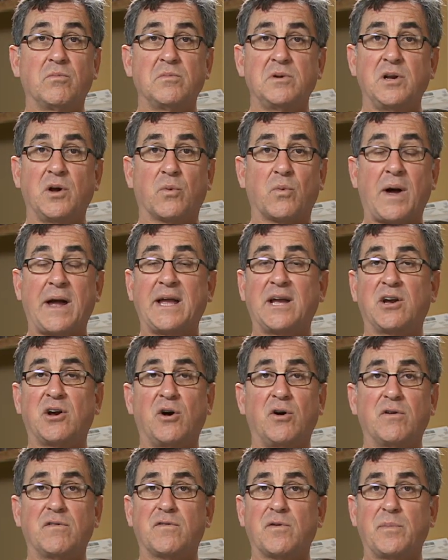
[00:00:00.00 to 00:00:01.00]
write
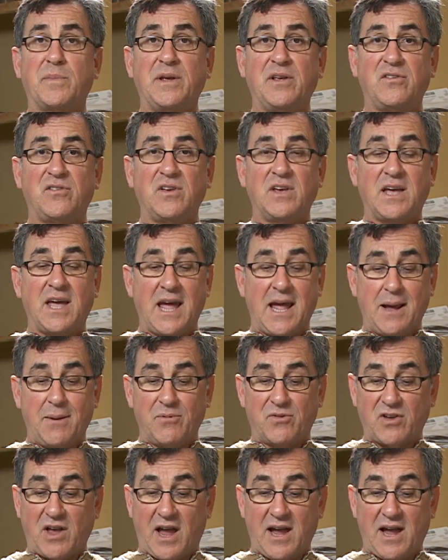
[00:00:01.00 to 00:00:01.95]
code for PC games.